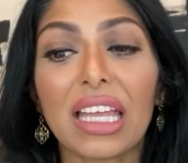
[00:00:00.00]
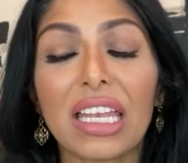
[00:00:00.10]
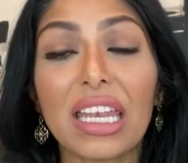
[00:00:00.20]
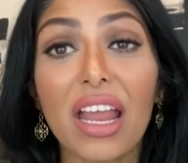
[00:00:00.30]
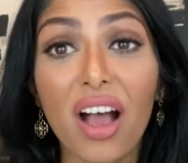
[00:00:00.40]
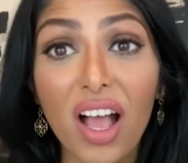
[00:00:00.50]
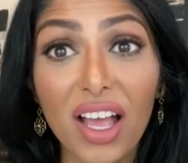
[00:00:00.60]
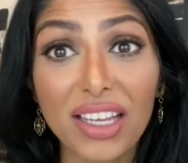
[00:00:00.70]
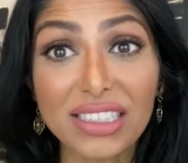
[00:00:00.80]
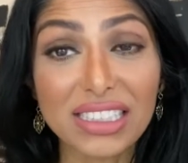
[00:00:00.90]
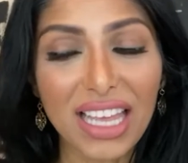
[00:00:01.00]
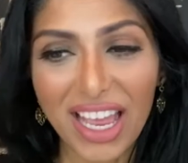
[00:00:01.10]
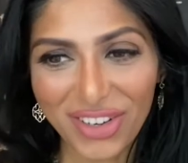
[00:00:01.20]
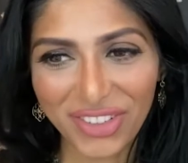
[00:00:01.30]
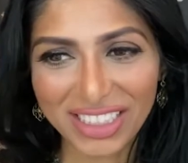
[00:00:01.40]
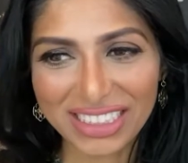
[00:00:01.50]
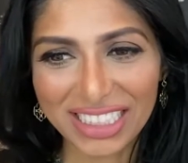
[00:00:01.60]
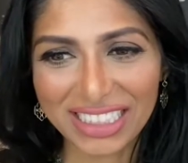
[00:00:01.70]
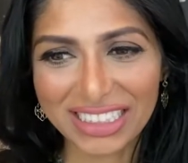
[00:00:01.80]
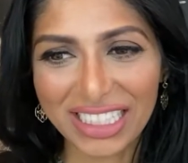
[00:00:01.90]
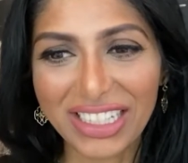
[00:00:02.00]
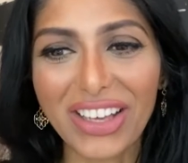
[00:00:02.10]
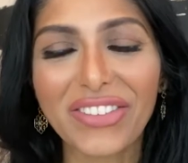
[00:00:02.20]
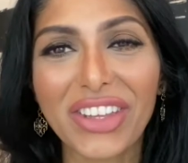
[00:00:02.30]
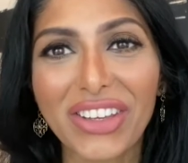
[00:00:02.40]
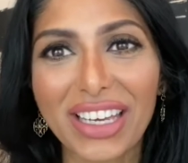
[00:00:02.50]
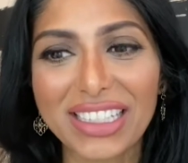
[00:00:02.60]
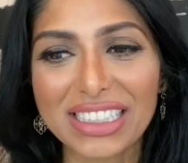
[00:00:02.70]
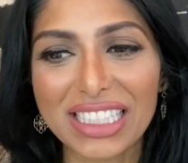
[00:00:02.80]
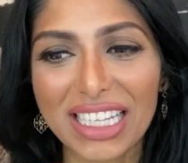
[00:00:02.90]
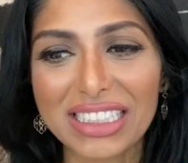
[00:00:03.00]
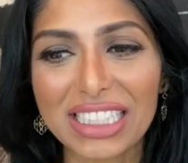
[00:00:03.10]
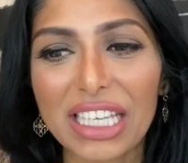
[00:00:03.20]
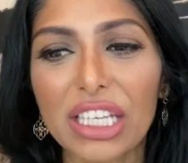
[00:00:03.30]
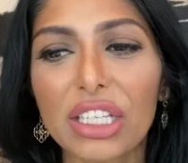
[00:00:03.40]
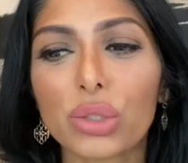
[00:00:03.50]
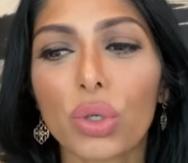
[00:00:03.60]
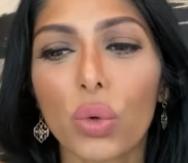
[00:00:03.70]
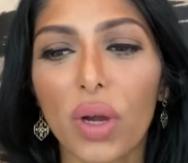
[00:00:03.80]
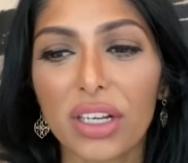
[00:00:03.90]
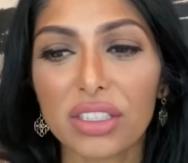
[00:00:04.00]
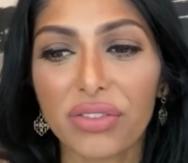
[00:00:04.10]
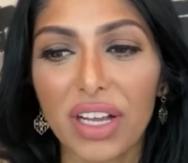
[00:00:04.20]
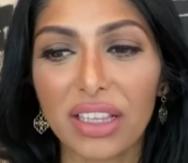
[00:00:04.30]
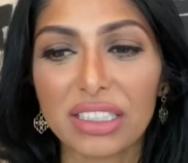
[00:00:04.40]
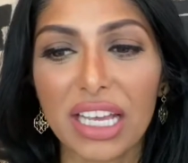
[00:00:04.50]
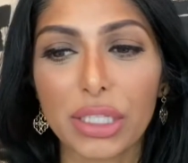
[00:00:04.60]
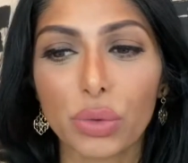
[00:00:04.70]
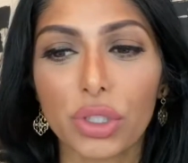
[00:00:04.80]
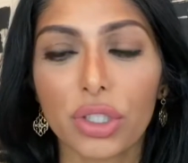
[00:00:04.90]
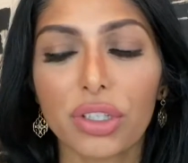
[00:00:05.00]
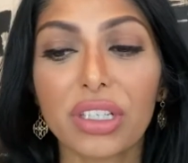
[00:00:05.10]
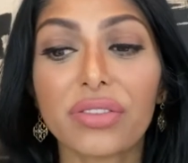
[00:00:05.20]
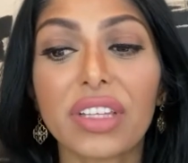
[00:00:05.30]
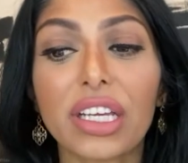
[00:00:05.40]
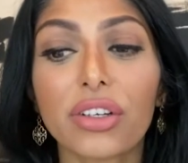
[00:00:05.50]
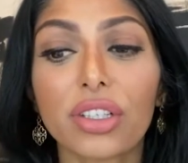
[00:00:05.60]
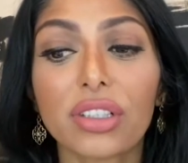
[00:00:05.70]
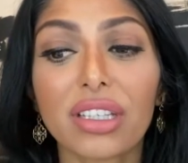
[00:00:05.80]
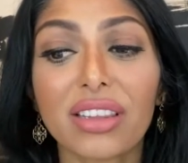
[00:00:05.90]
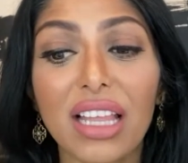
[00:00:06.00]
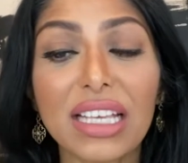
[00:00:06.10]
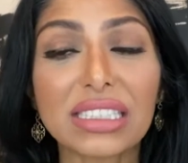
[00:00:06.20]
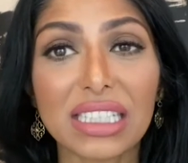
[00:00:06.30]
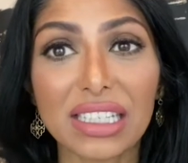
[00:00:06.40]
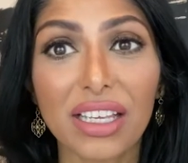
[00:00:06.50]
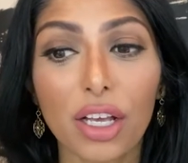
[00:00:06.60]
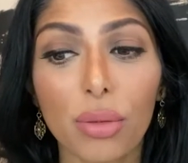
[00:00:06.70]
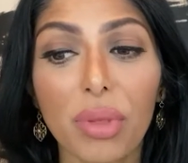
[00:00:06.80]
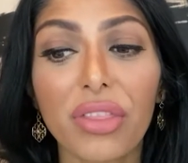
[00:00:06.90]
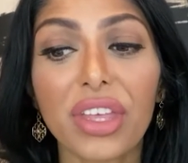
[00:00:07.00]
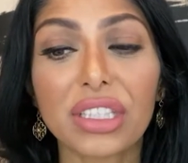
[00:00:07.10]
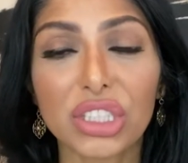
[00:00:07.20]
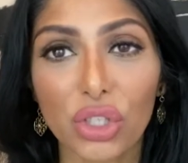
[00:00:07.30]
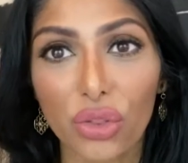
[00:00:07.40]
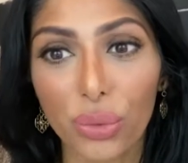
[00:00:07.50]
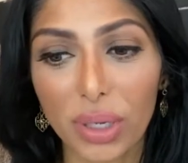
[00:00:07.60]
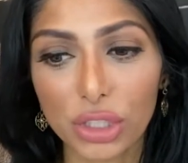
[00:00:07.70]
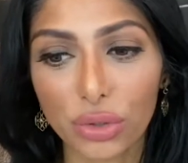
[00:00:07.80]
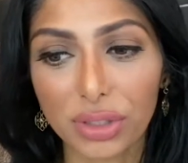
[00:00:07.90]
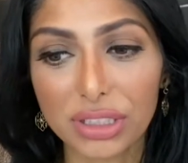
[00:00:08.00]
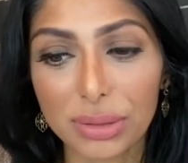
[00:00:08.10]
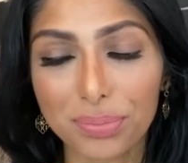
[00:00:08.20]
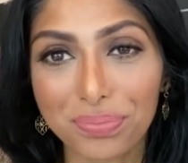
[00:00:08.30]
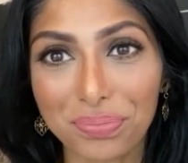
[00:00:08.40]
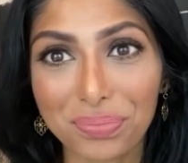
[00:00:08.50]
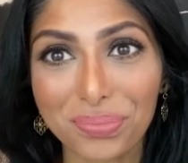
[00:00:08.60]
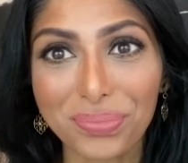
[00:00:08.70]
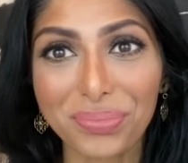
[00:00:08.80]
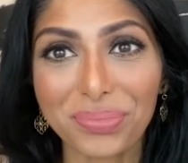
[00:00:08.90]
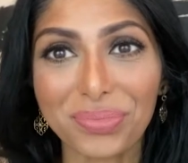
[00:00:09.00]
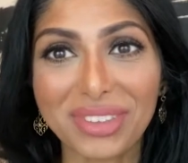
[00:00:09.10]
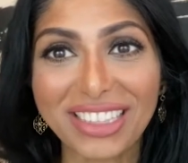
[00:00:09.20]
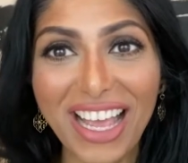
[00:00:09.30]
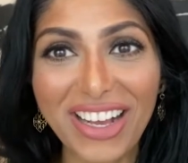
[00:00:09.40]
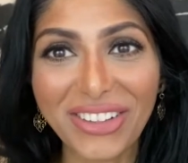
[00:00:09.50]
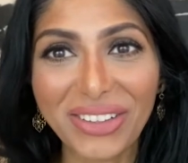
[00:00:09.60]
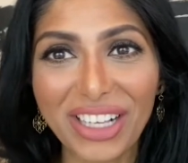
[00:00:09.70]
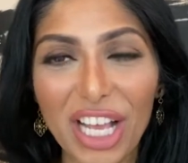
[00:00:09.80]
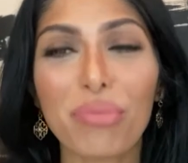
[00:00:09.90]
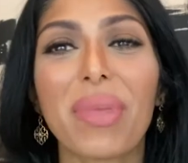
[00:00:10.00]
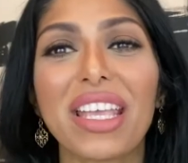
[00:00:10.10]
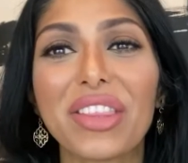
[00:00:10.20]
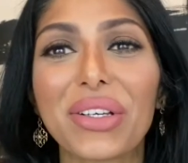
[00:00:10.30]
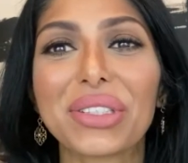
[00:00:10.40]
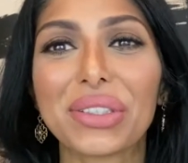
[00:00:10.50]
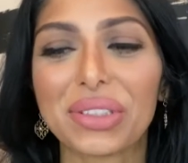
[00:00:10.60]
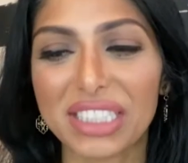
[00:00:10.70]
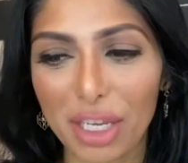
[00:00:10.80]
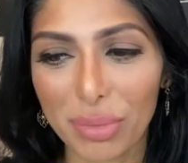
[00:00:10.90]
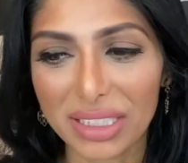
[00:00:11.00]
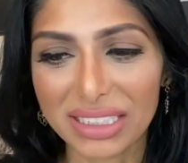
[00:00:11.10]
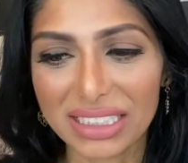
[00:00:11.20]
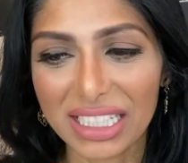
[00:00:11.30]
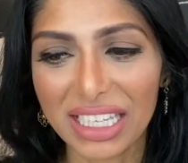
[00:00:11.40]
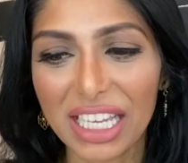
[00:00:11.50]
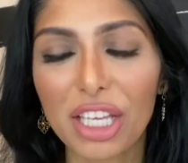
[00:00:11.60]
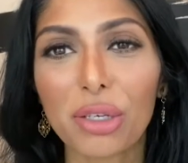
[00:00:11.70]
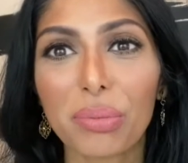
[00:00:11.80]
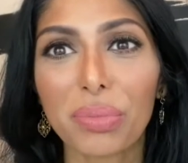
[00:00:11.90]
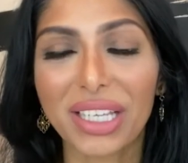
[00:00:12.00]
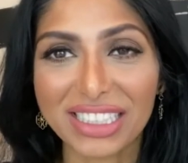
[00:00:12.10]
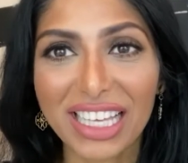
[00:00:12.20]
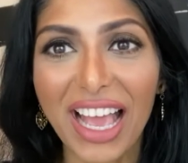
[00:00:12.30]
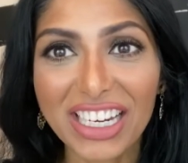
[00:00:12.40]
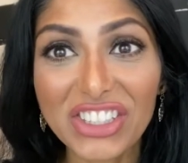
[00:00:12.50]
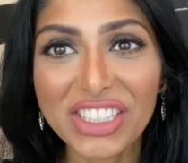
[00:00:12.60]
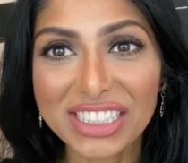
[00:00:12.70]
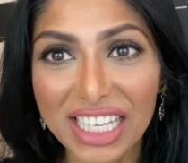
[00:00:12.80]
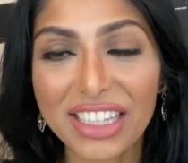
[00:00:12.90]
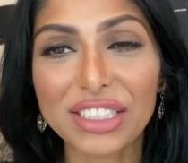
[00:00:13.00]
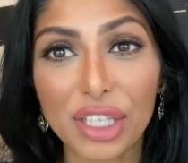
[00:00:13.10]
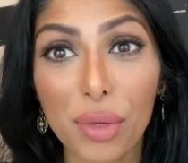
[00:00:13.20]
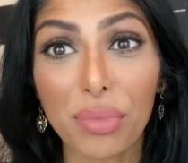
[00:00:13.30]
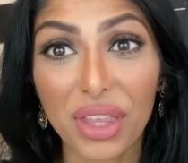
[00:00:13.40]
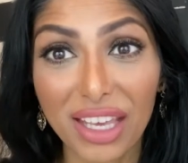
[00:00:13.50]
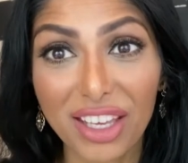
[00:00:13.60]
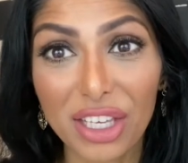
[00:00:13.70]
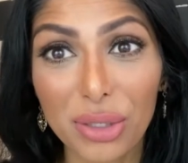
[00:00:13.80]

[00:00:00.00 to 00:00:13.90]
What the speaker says: Not every citizen of the United States is required to file a tax return if they earned less income than certain thresholds. Now, I made those two statements because they actually say the same thing.